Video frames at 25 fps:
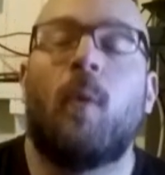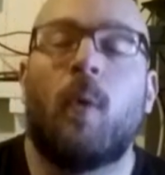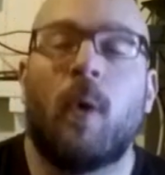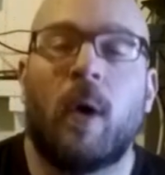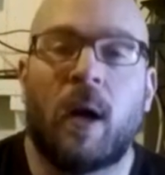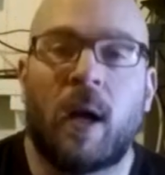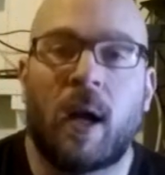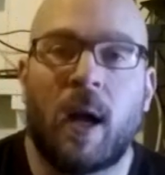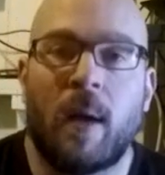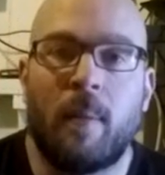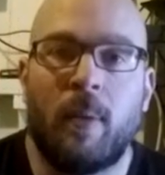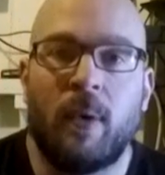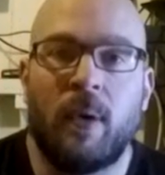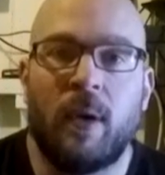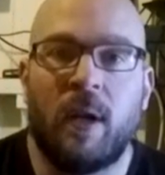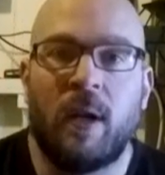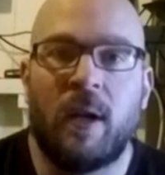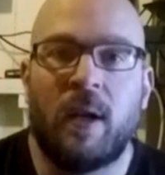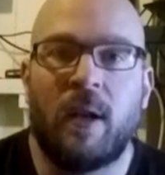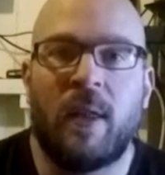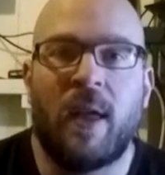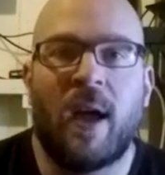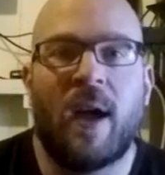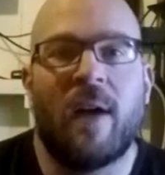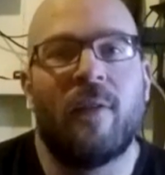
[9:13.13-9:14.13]
work I put
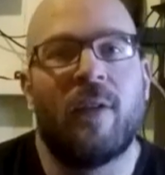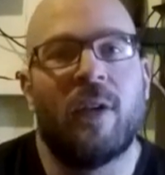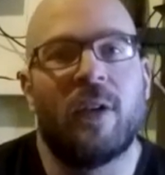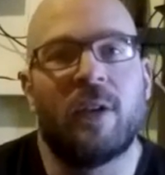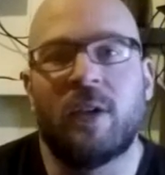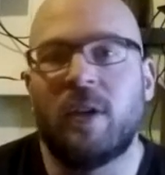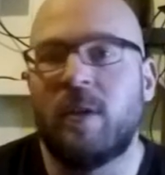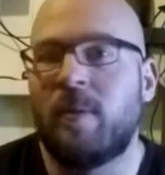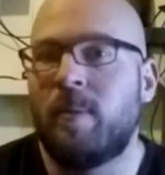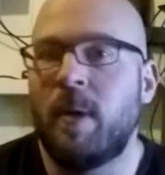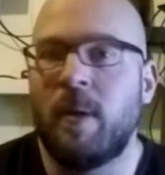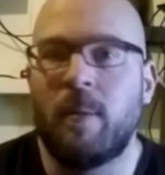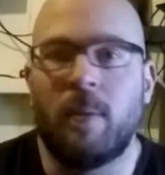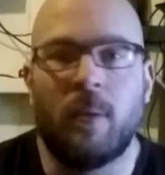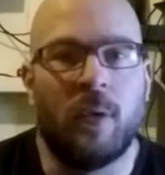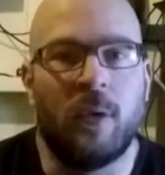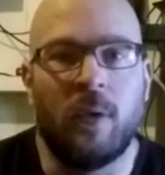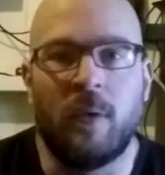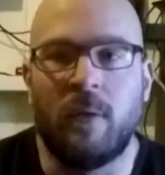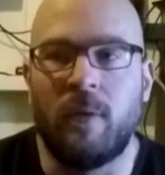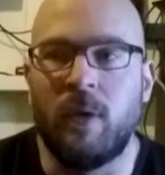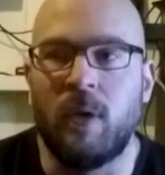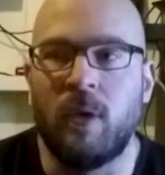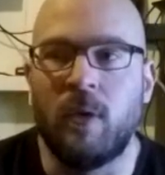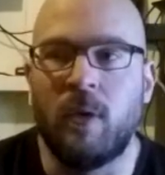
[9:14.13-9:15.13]
into that versus people
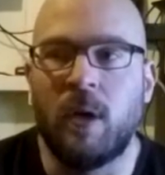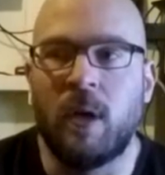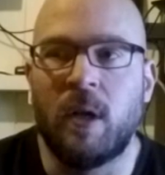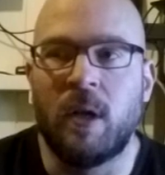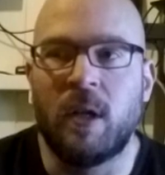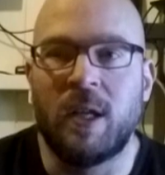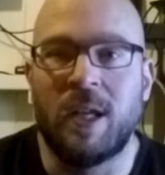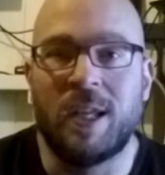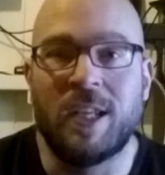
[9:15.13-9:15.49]
who viewed it,